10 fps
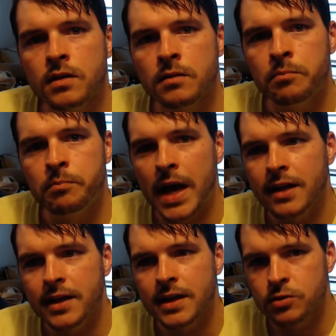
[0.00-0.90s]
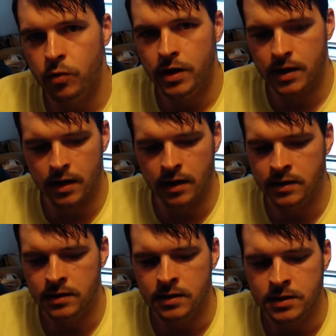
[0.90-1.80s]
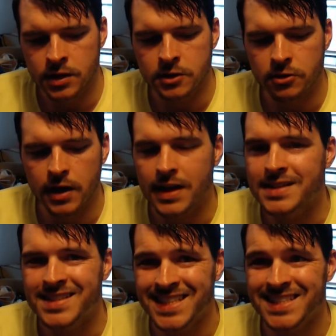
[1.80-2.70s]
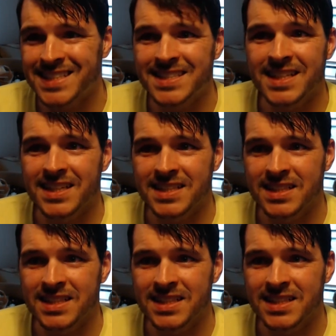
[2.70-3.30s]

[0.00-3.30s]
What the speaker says: Bagley had 29. DeAndre Ayton had 66.